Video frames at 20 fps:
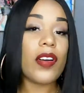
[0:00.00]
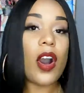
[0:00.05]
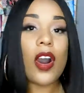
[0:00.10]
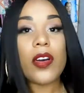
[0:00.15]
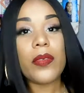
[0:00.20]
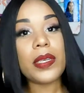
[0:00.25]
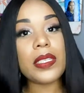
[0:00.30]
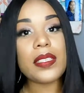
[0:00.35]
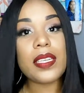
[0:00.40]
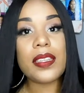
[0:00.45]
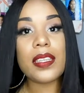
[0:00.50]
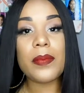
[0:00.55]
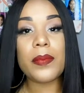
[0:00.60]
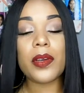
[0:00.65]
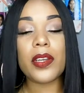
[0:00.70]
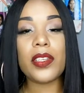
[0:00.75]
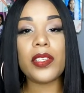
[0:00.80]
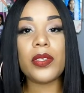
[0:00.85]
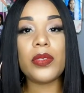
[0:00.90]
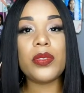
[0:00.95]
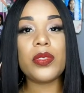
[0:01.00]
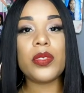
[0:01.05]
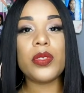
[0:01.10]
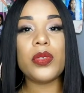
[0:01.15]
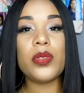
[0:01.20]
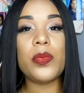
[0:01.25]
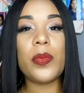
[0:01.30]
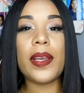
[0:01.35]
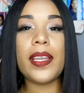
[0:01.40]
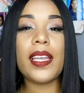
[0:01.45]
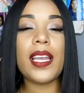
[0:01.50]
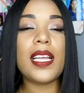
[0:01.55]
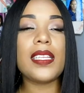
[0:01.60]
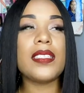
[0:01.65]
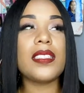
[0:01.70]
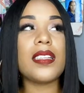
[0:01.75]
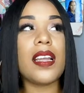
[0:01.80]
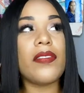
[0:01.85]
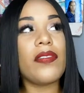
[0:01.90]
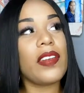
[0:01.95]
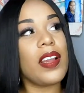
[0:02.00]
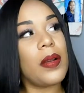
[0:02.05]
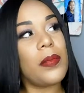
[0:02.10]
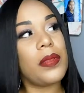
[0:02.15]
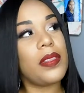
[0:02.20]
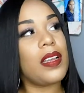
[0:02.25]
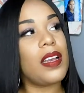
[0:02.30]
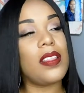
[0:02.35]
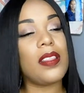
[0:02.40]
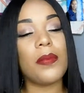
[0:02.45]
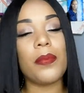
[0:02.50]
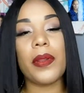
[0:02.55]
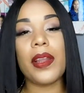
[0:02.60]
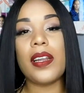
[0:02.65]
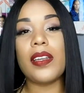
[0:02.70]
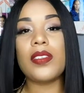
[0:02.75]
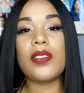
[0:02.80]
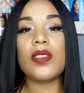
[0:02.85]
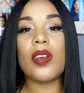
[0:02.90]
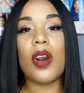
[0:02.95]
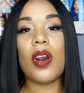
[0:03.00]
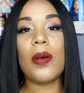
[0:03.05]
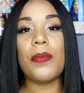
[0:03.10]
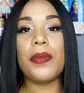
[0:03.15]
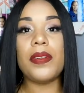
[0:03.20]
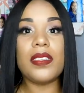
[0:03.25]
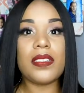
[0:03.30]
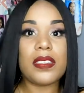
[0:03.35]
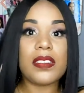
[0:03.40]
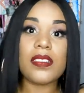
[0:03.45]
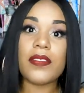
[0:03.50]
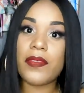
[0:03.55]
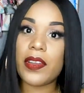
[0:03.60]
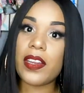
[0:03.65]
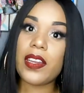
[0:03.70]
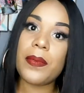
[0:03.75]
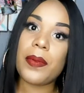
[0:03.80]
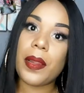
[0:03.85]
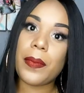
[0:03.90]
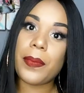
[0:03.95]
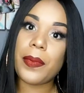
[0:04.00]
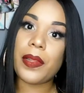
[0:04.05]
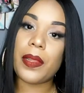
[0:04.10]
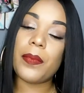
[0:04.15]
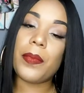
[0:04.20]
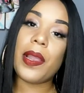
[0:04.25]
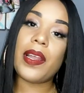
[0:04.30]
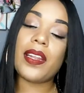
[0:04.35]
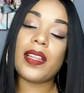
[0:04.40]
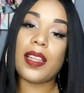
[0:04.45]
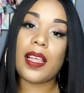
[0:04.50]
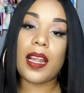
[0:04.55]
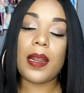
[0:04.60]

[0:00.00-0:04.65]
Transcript: I've always seen them on YouTube against, I forgot what the other brand is called, but this is a very popular brand.